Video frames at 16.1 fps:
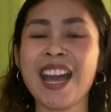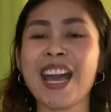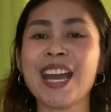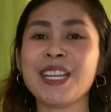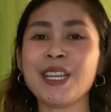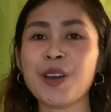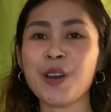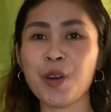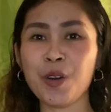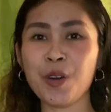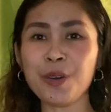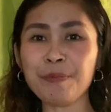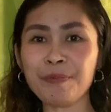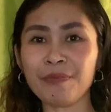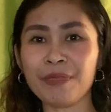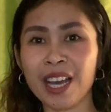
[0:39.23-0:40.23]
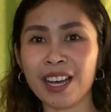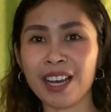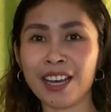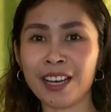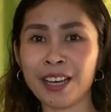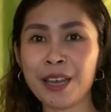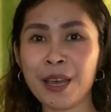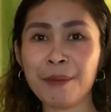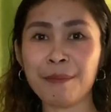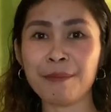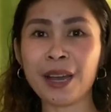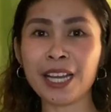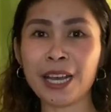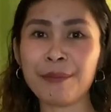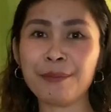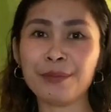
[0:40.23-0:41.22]
I hope
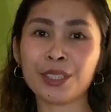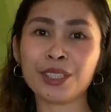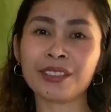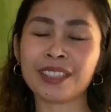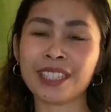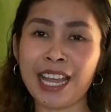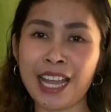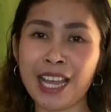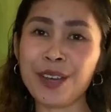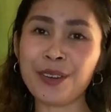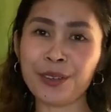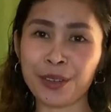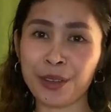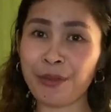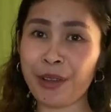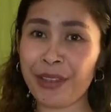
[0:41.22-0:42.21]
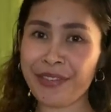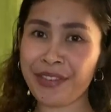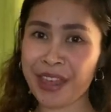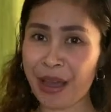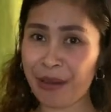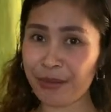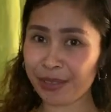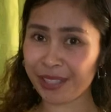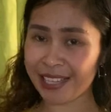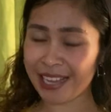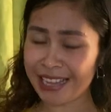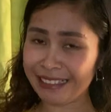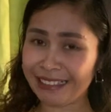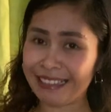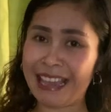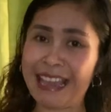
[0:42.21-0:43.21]
makaabot ta og 1,000
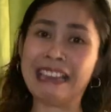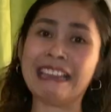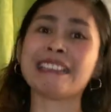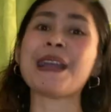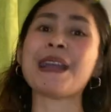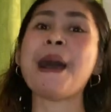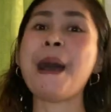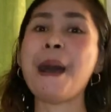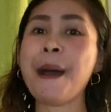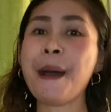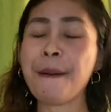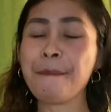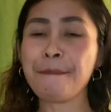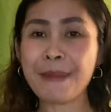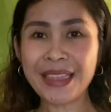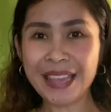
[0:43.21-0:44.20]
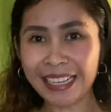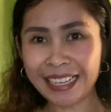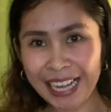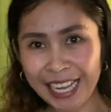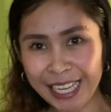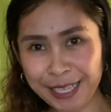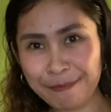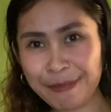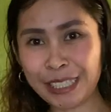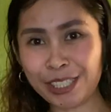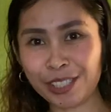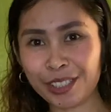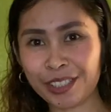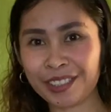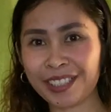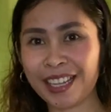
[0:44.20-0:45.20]
and managhan pa
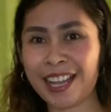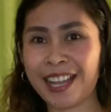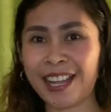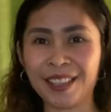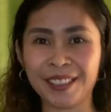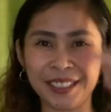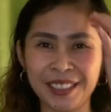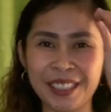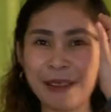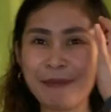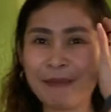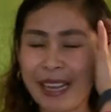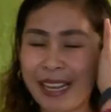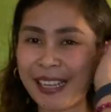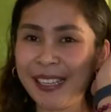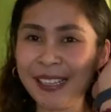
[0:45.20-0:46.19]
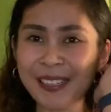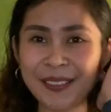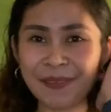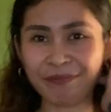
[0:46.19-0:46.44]
jud ta, di ba?